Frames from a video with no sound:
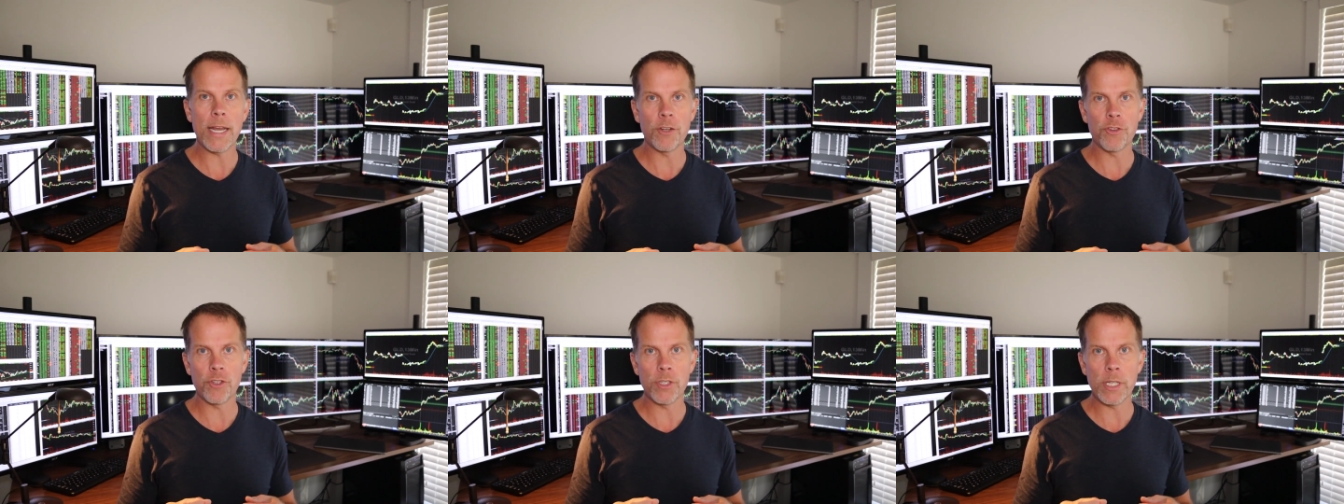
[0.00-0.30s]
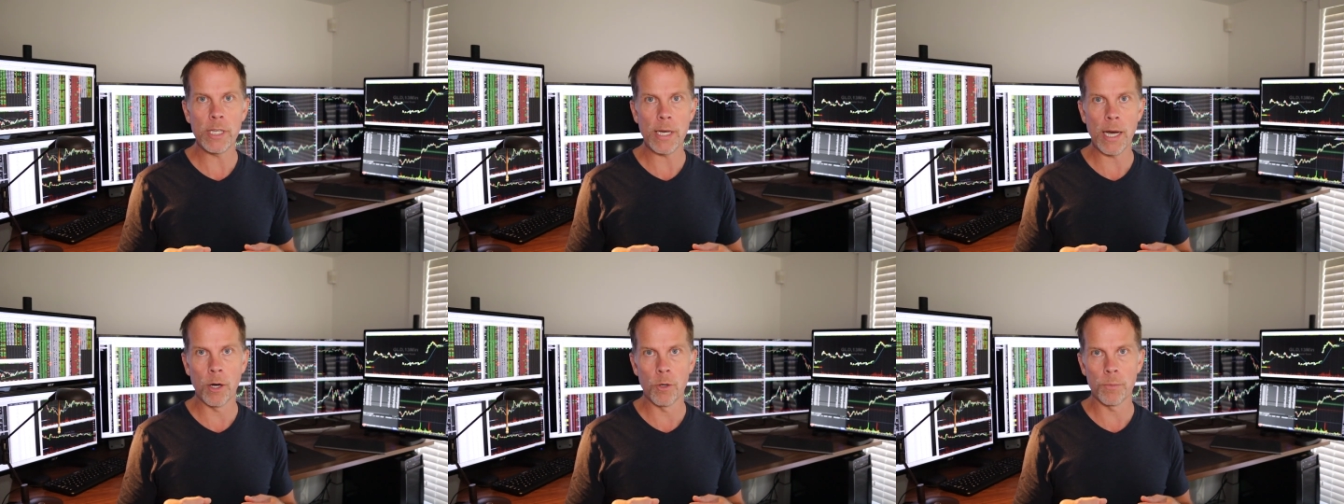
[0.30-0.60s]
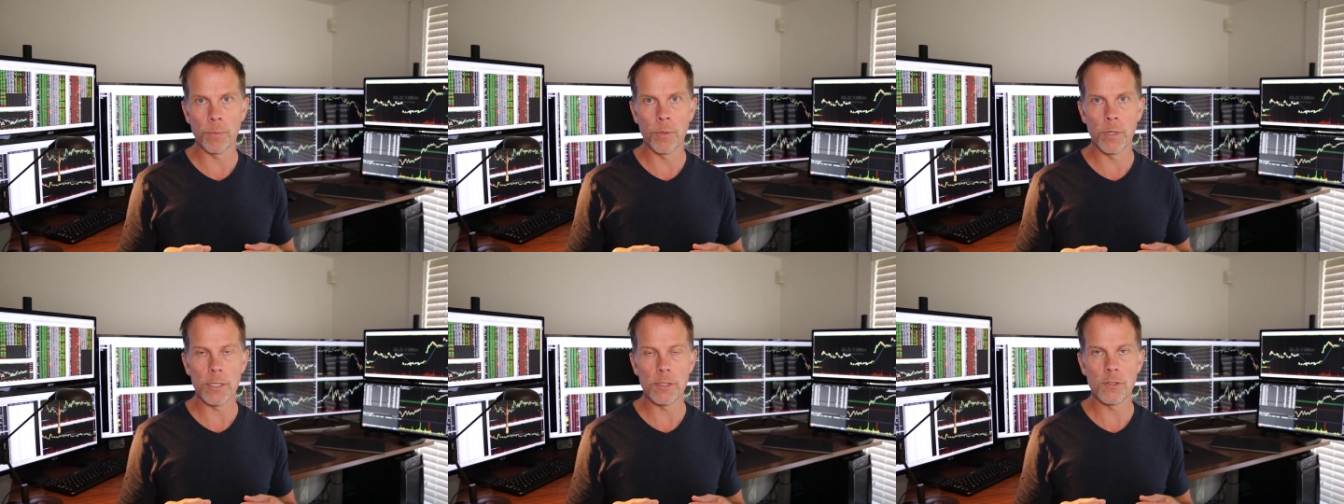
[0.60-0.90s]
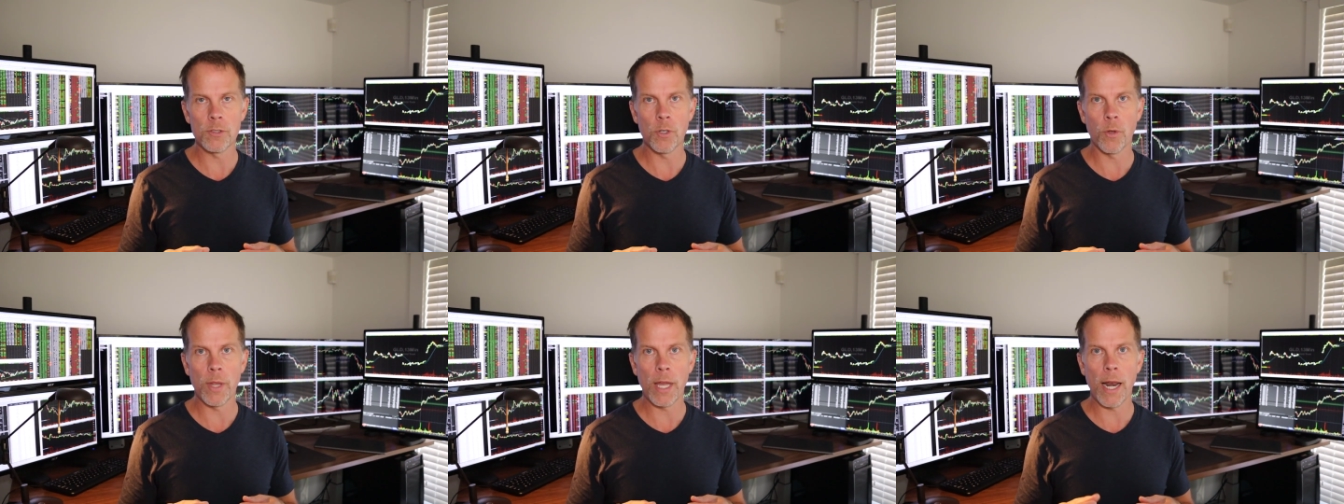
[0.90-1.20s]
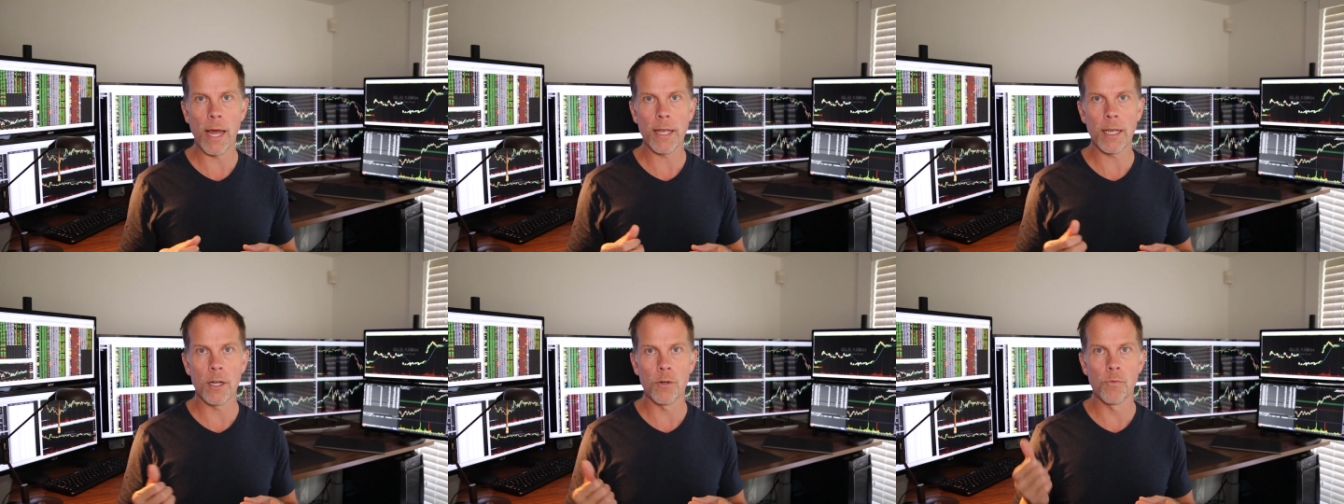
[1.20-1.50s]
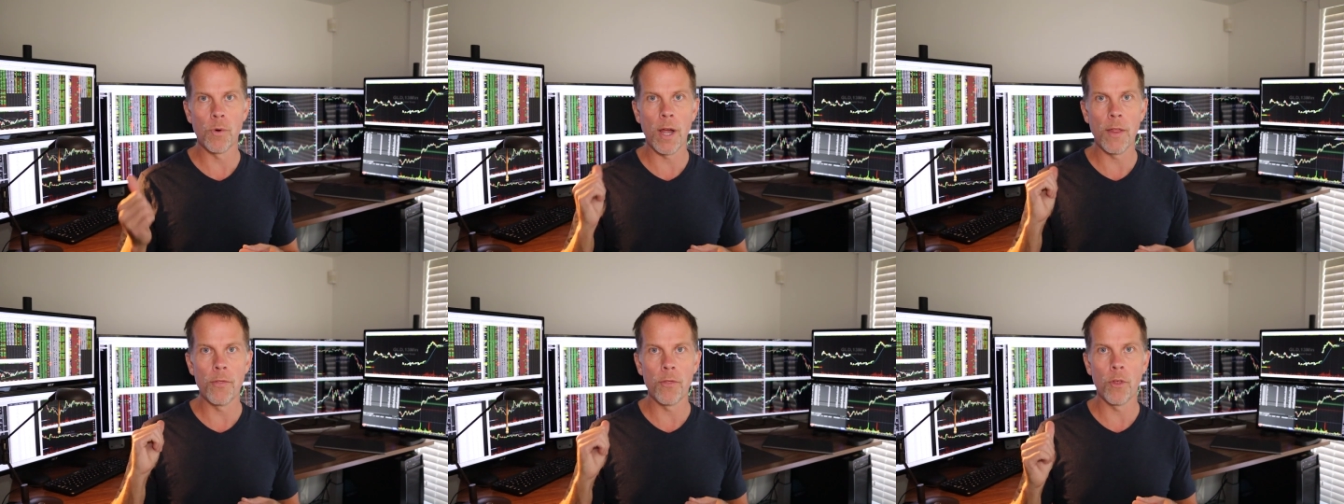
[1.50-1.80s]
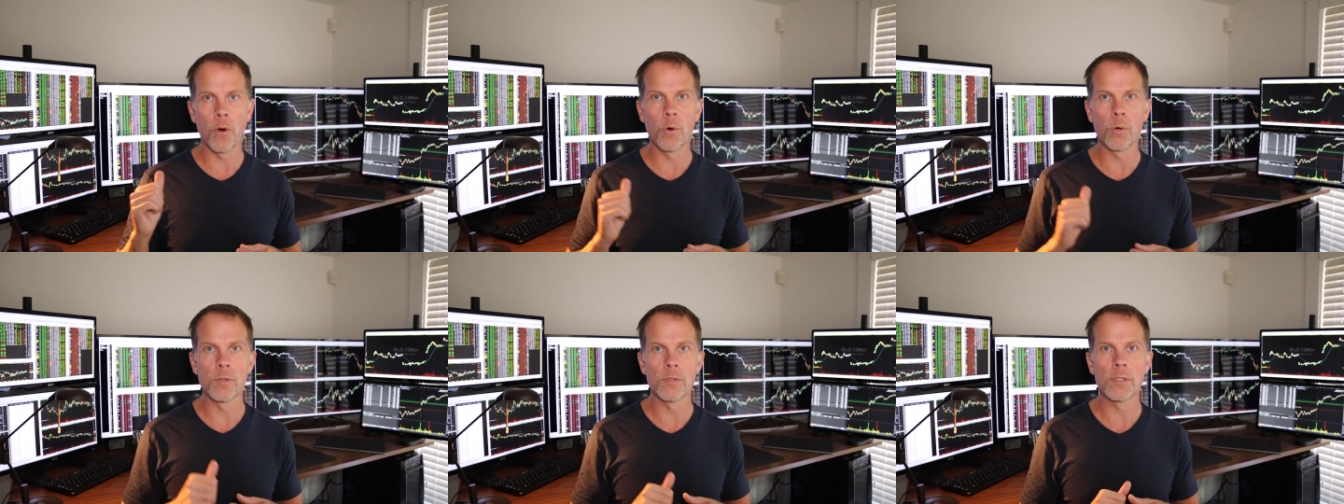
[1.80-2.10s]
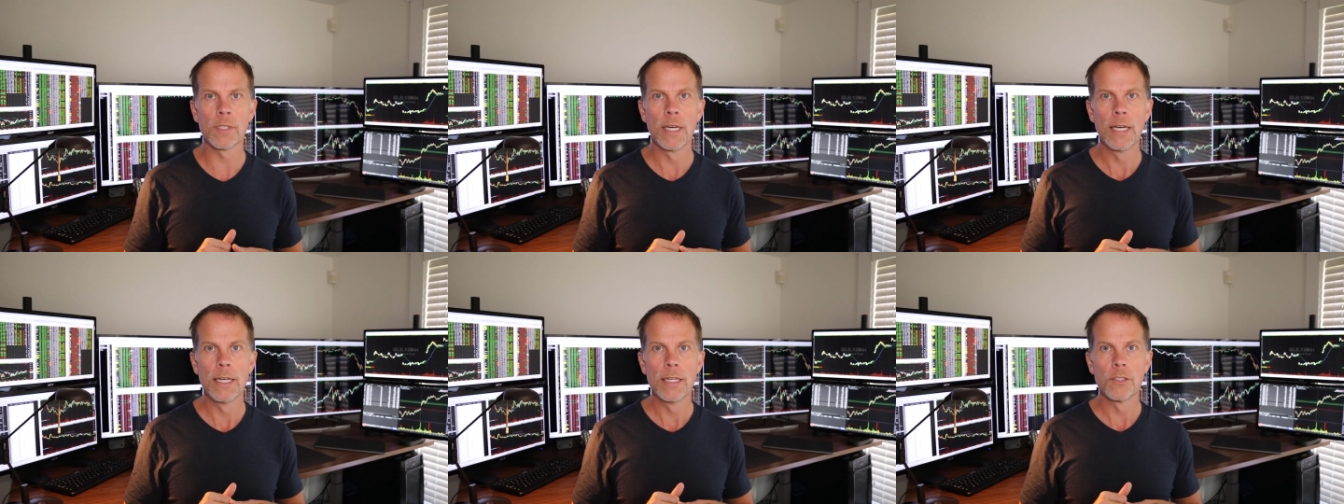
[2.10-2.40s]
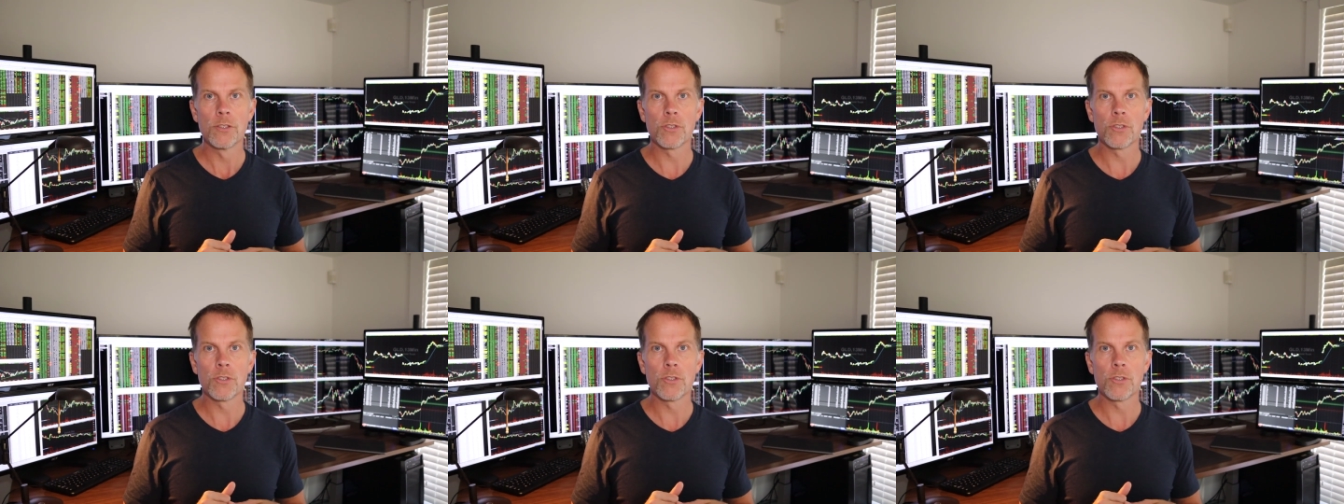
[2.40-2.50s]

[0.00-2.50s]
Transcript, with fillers: HD outputs so that I can run those